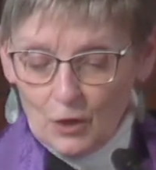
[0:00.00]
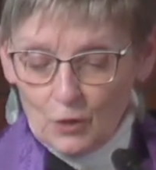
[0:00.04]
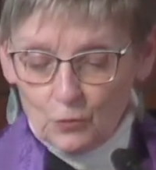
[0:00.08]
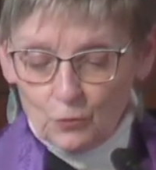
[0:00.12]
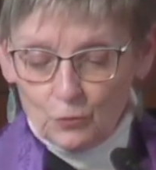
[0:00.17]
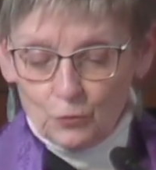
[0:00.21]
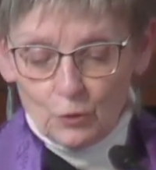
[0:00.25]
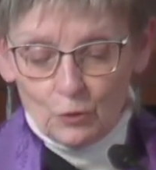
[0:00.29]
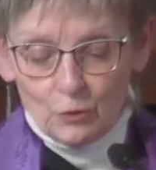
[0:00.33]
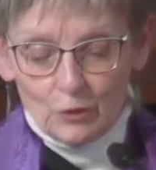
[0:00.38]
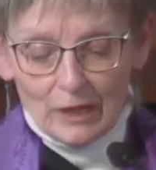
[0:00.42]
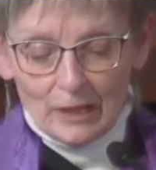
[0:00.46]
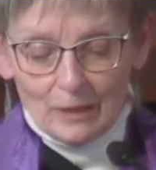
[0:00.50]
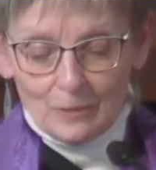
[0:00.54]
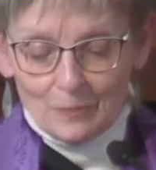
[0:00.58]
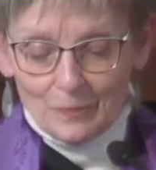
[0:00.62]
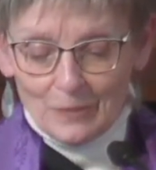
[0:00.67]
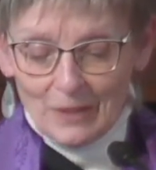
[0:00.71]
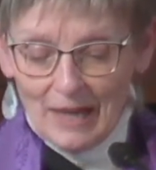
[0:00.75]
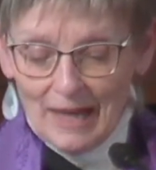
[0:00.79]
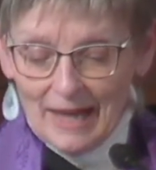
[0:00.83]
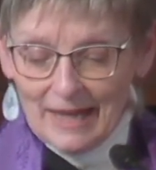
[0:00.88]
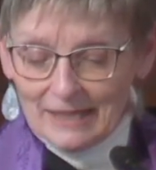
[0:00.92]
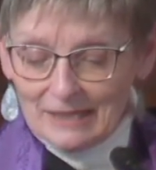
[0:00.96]
Rooting
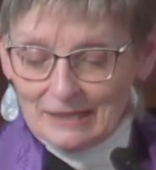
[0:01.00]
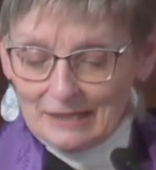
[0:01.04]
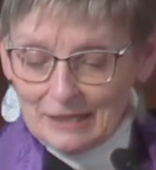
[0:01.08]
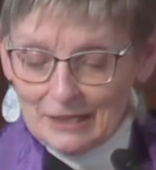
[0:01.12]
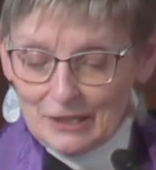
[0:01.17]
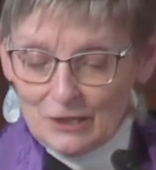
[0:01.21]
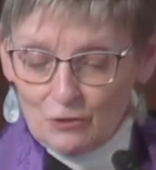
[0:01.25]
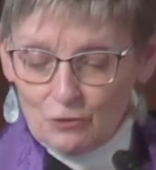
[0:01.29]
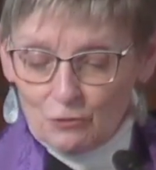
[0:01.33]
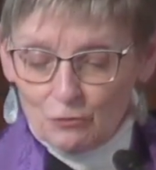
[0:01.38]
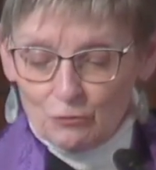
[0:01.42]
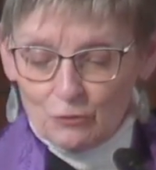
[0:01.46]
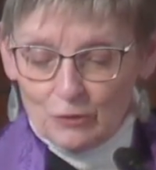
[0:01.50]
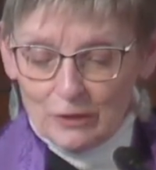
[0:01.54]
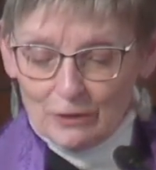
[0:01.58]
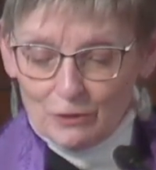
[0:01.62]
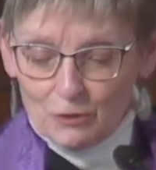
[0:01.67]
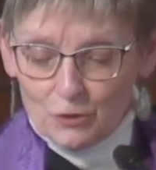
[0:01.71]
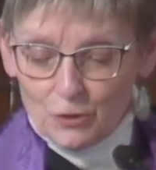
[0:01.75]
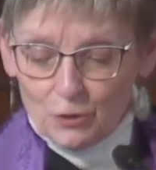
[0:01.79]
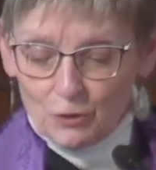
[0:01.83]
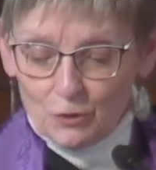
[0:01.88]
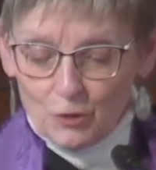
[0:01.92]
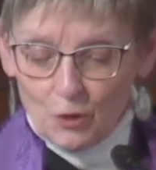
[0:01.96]
blindly through their
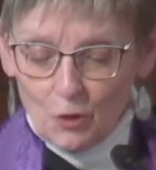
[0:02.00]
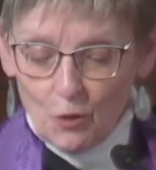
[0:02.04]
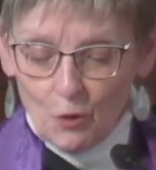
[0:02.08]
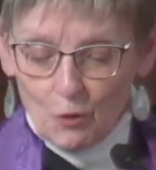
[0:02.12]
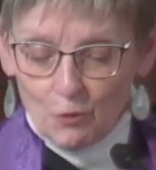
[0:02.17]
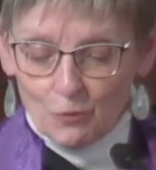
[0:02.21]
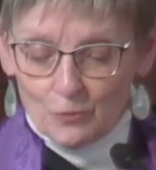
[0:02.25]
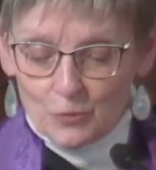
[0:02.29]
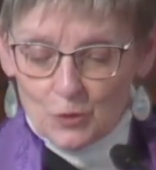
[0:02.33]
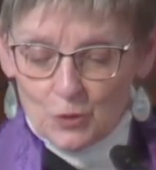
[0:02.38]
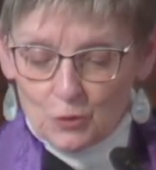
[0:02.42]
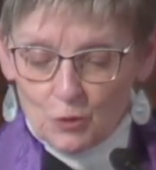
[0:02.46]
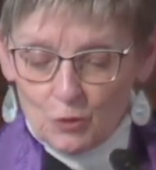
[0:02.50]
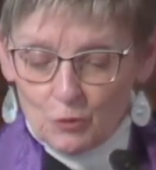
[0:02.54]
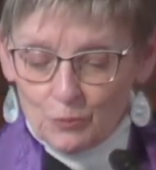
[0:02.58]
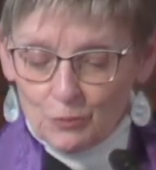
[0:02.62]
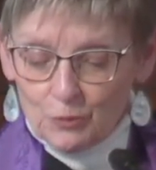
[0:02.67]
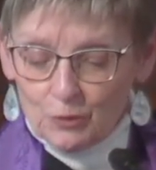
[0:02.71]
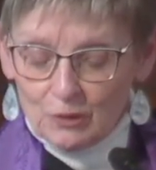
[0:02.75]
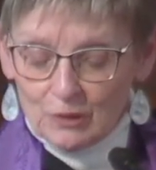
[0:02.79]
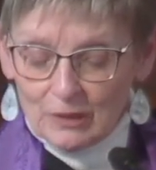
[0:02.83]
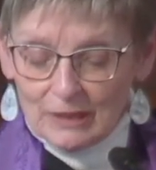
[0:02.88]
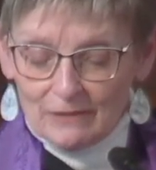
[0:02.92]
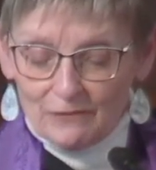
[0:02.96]
dirt homes or
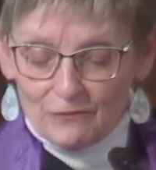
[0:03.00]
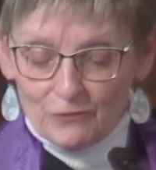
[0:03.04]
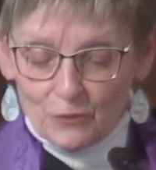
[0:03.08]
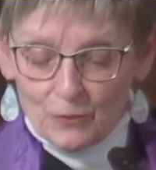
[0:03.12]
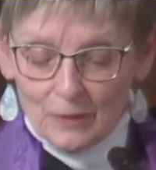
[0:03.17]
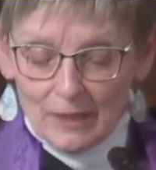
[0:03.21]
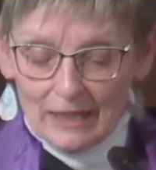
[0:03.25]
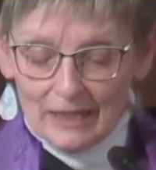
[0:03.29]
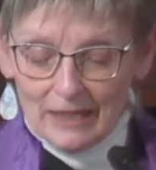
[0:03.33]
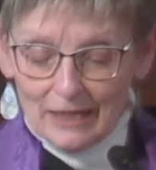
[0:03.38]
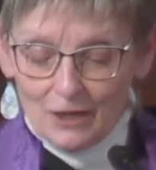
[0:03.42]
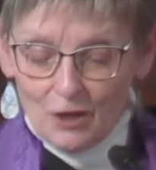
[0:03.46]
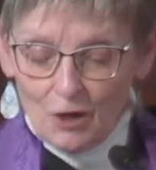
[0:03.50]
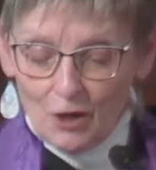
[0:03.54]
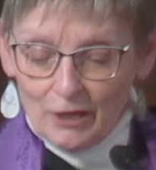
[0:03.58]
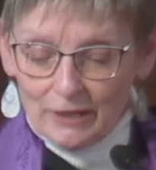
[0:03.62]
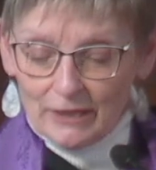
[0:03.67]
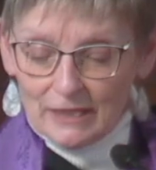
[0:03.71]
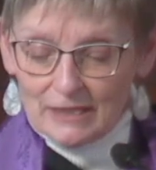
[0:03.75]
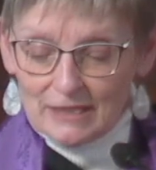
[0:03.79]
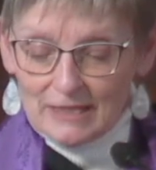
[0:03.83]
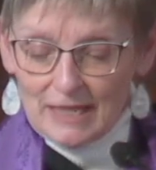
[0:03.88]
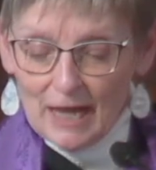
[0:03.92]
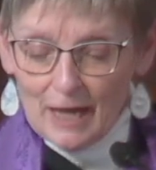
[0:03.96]
proliferating on
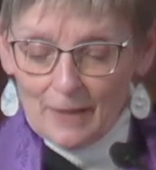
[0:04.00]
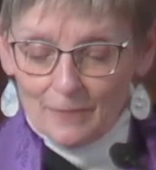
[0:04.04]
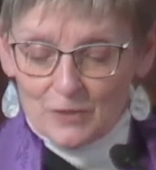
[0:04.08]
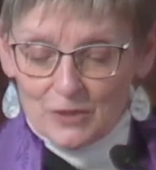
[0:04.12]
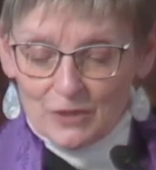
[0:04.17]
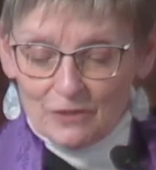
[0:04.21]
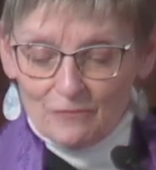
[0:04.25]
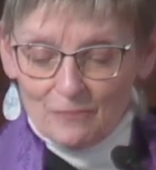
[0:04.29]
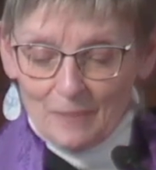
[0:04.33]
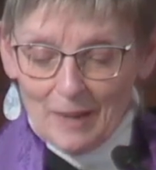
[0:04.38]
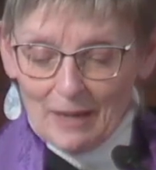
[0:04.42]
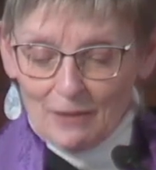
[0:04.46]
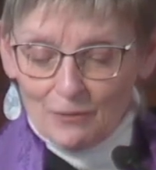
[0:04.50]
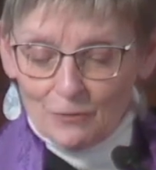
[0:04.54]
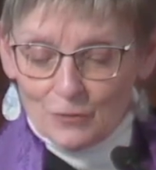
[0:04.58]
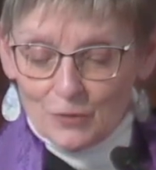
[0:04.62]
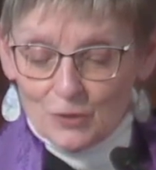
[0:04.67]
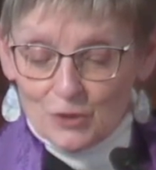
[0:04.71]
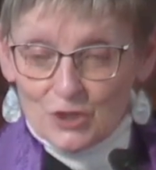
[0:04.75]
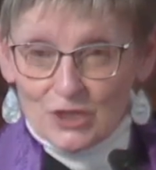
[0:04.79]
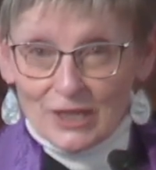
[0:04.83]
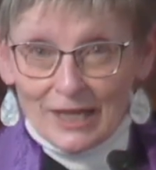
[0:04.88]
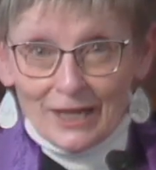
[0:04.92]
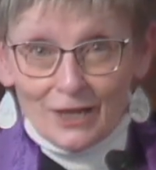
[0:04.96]
the tops of
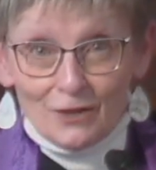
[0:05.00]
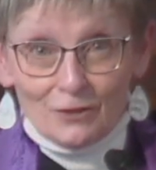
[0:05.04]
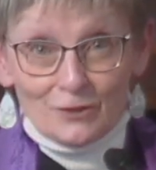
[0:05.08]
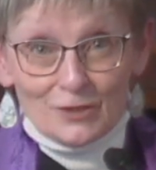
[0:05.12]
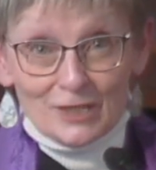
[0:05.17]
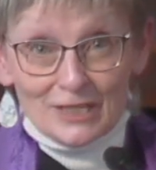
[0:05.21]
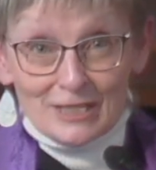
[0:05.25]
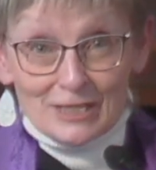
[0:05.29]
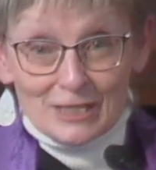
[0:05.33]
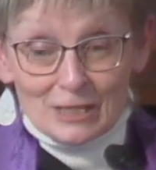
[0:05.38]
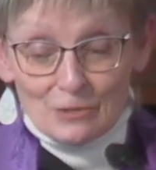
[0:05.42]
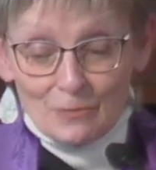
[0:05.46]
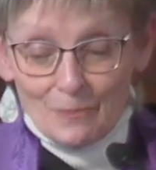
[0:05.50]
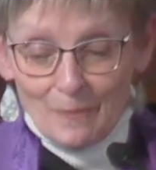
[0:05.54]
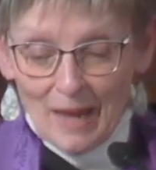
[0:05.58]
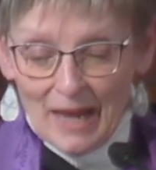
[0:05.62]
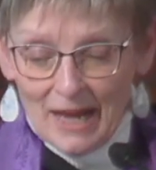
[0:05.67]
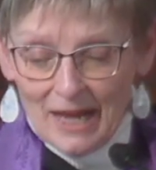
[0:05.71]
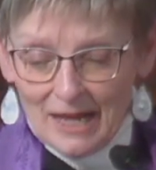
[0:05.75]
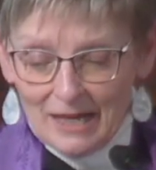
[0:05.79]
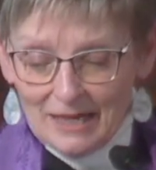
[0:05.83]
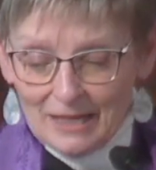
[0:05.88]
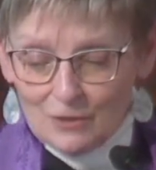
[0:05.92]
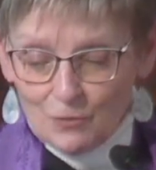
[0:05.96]
mountains, they are
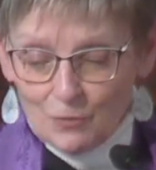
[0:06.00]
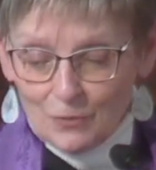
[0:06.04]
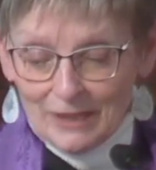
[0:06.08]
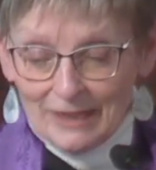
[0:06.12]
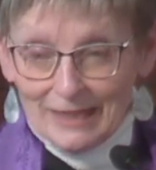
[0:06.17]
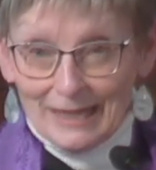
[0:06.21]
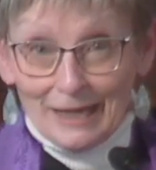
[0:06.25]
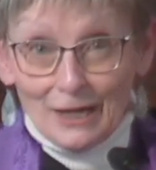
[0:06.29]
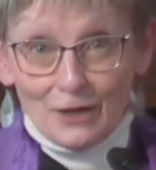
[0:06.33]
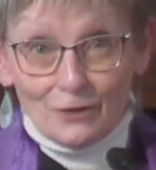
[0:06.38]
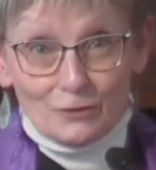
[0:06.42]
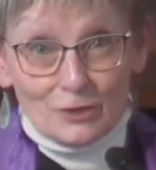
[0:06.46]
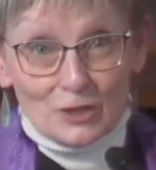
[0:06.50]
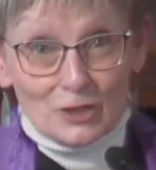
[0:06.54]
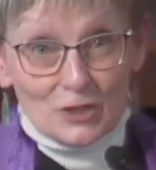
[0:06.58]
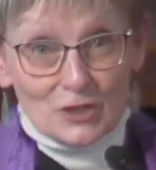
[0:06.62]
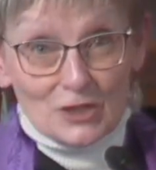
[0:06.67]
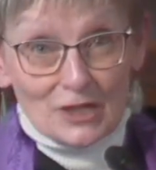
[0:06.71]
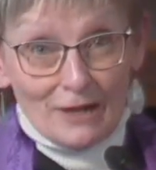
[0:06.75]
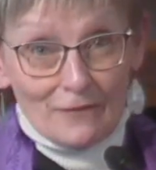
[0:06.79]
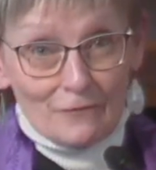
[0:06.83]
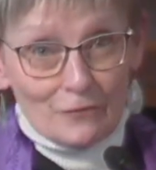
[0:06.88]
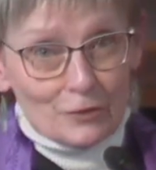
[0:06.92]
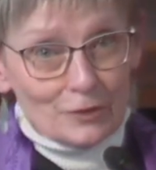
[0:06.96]
dismayed when they are
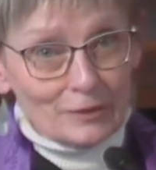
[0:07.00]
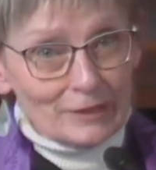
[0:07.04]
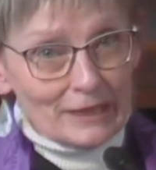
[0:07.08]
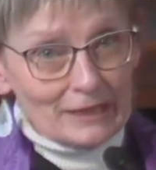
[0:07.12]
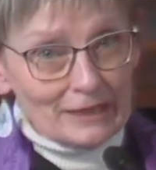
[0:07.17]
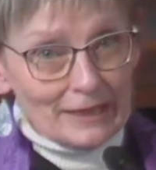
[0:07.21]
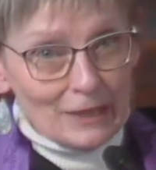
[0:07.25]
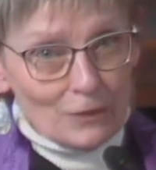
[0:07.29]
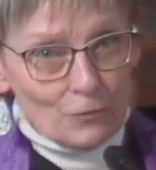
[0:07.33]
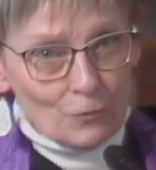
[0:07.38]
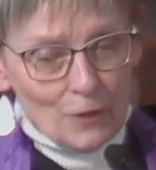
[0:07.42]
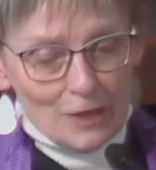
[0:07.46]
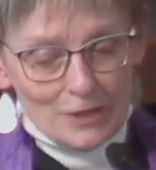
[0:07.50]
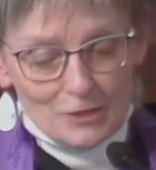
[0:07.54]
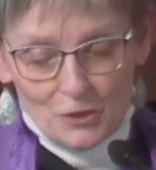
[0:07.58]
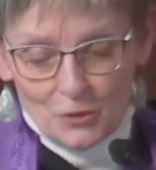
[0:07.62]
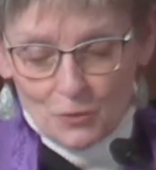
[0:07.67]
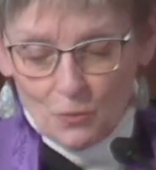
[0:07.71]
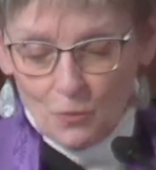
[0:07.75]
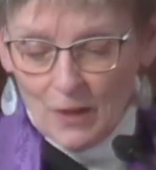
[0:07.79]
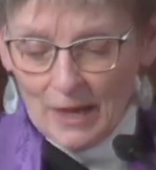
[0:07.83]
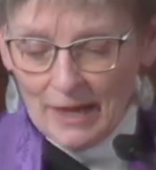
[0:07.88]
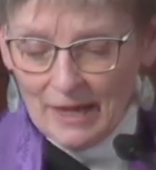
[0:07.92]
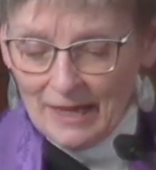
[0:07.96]
discovered and they rush
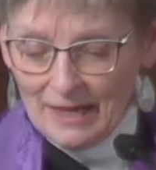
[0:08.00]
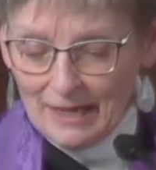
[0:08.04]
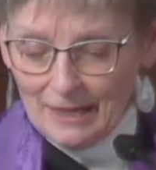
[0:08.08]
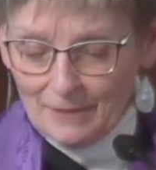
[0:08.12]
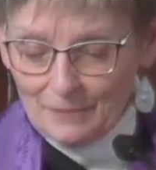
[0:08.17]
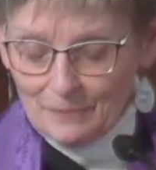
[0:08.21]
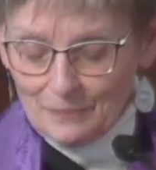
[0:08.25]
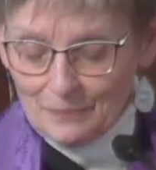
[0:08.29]
away.